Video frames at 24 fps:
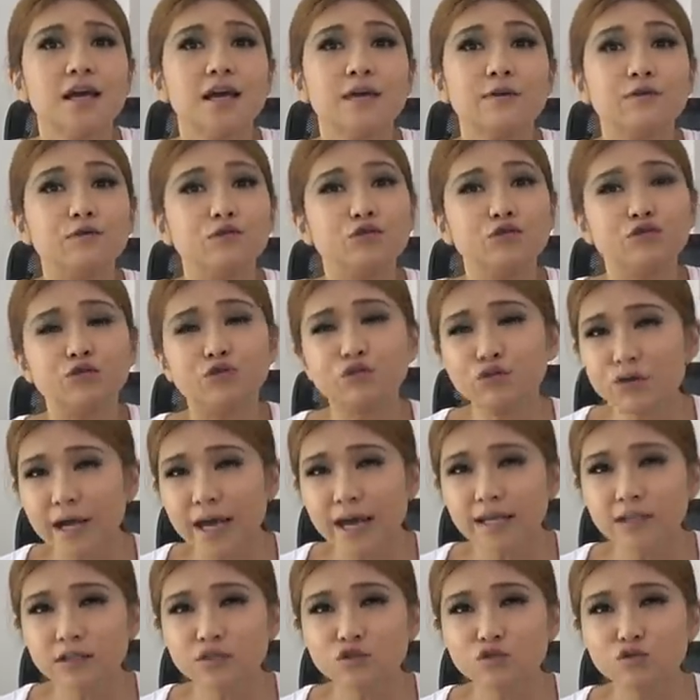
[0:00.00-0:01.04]
If you do
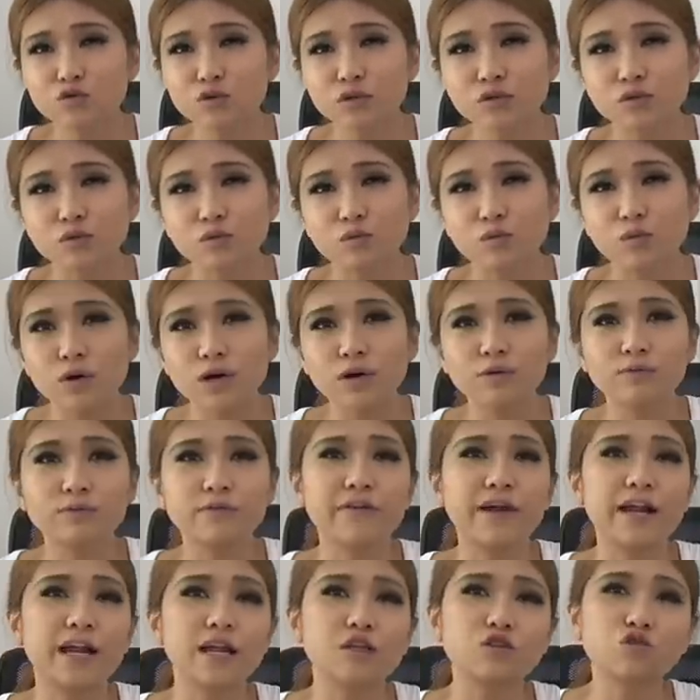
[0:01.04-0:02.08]
any sort of work
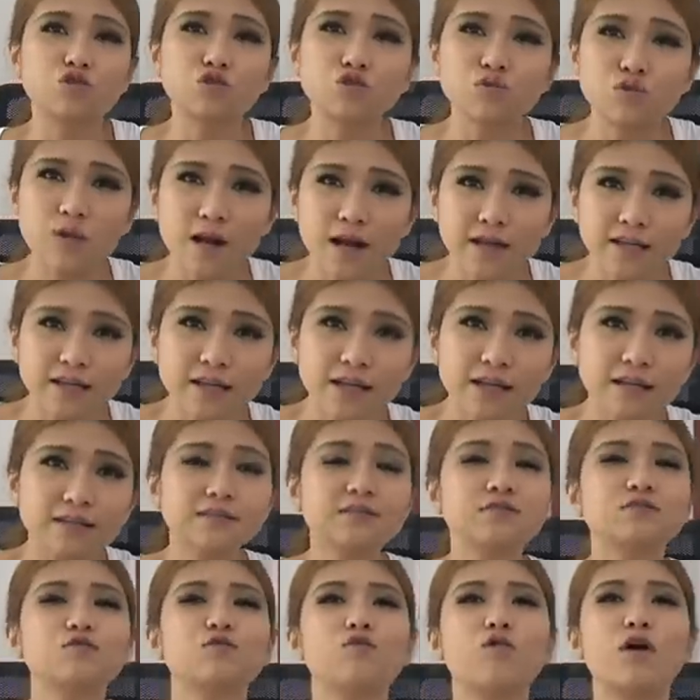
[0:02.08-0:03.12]
with
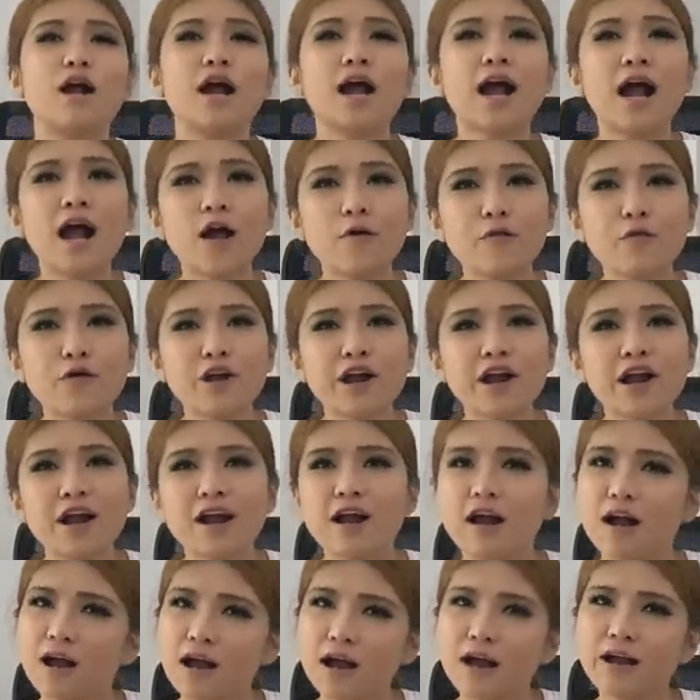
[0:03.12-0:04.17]
electronics or
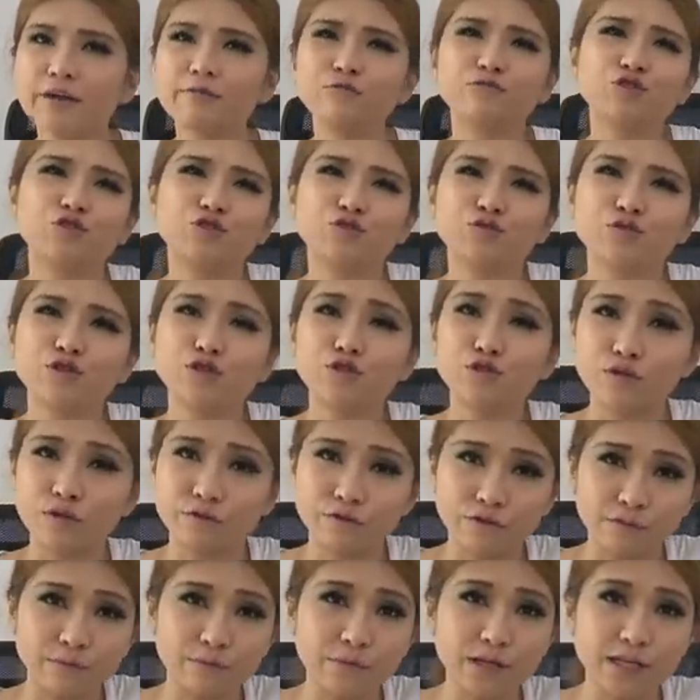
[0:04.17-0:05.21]
hardware, I'm sure you're
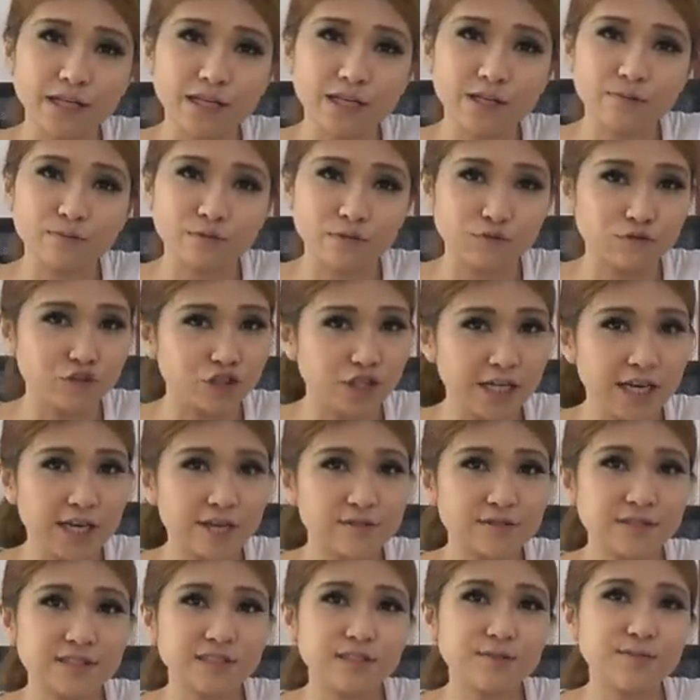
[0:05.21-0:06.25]
familiar with
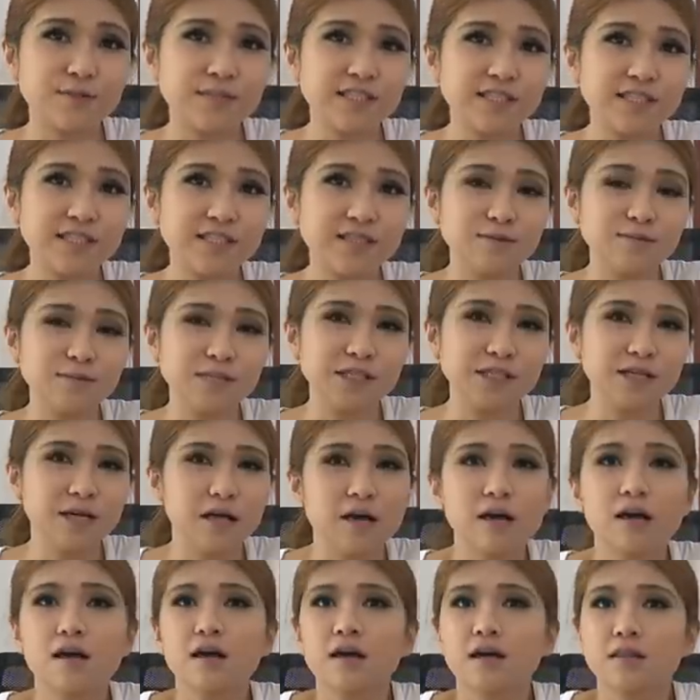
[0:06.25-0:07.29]
JLCPCB.
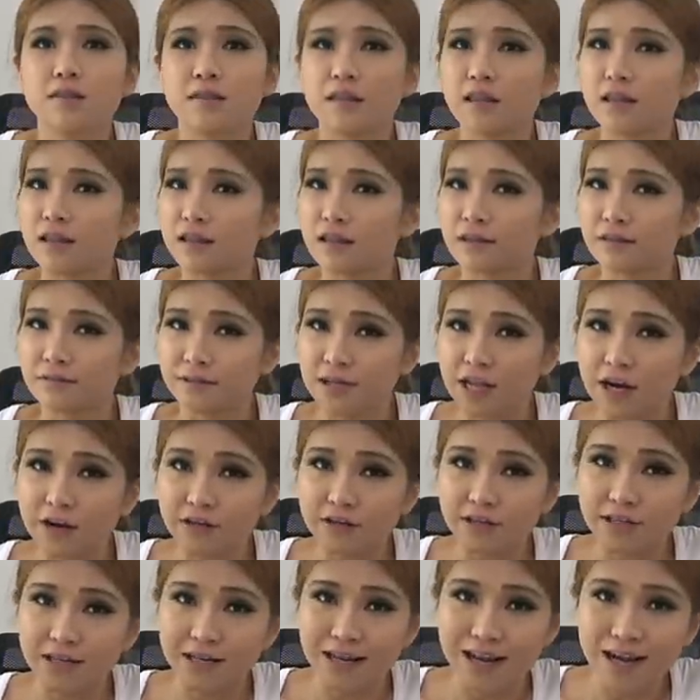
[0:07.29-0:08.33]

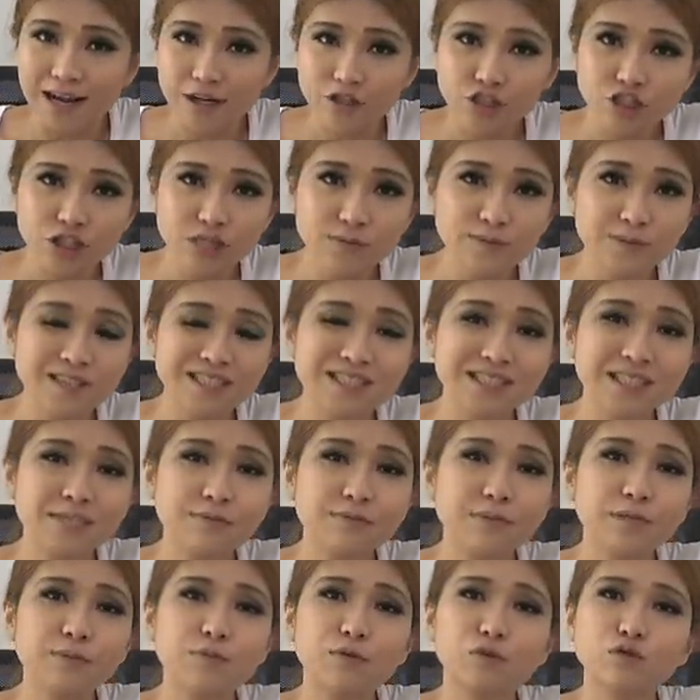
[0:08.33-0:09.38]
They're the largest
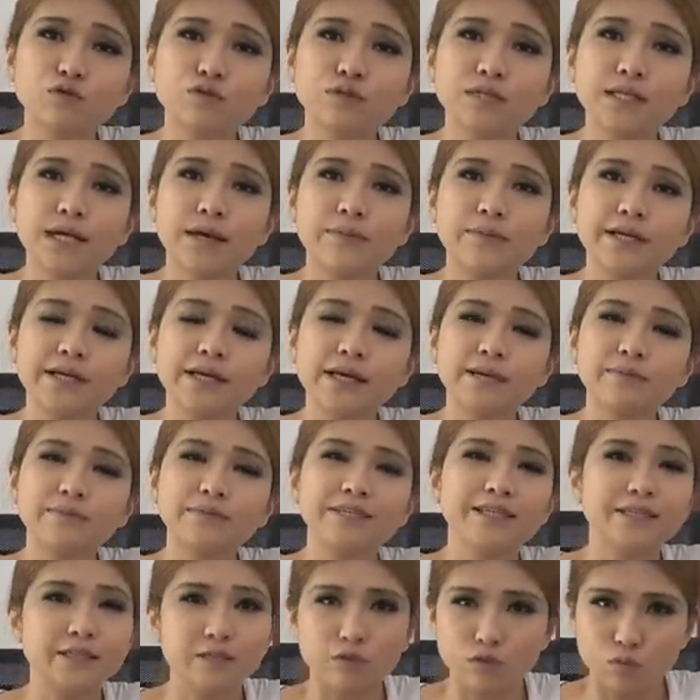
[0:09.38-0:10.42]
PCB prototyping
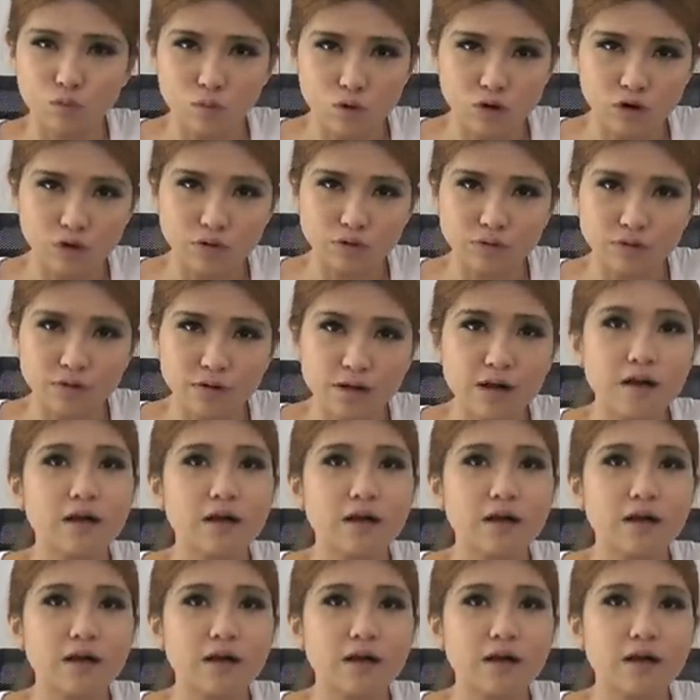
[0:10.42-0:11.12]
company in the world.